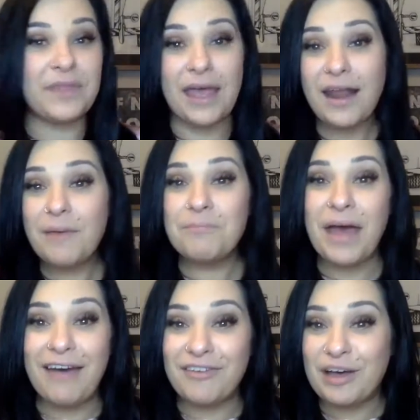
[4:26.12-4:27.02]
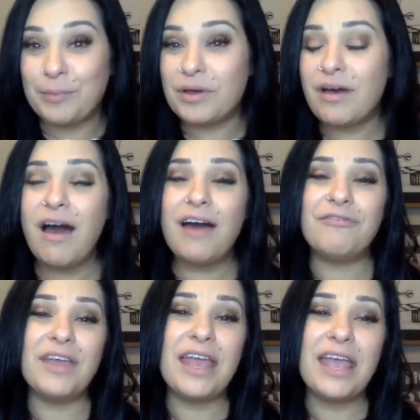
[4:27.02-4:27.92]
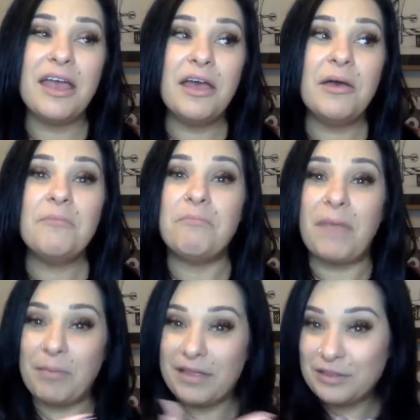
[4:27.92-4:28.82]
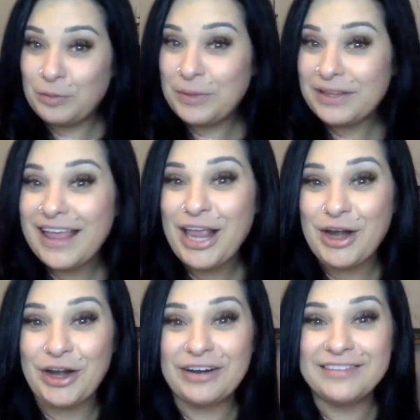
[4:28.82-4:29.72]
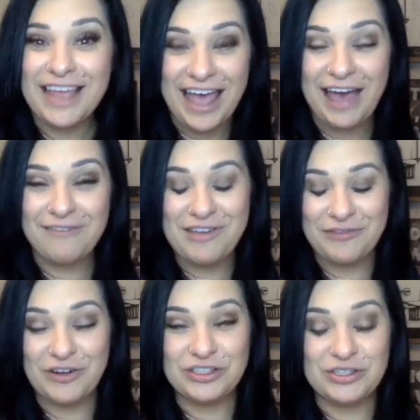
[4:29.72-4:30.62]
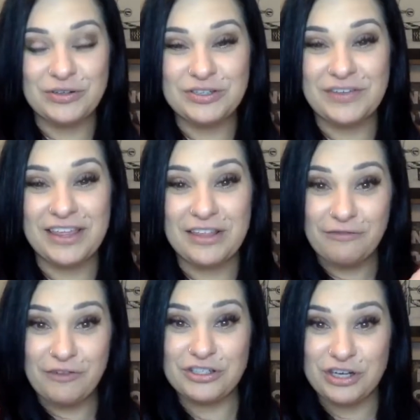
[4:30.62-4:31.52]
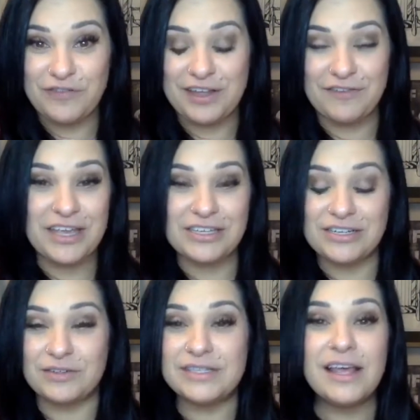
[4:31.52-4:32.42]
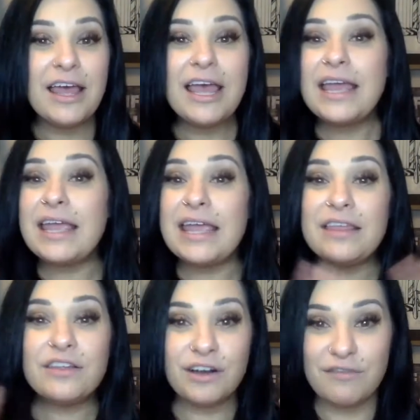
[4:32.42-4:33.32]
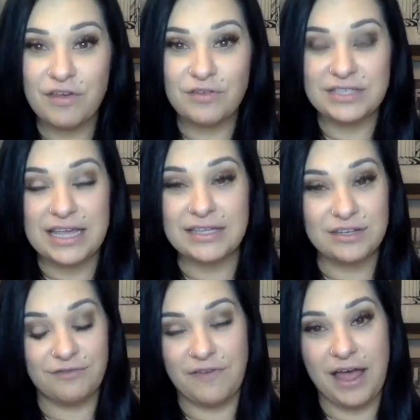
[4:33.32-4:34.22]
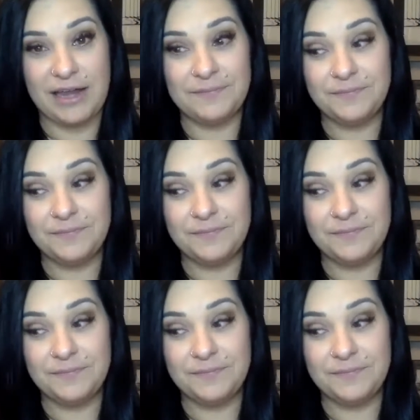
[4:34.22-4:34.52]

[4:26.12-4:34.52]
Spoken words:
get up, have a cup of coffee, maybe a little bit later, they have their first dose of their first serving of ketones. Either of those things are fine.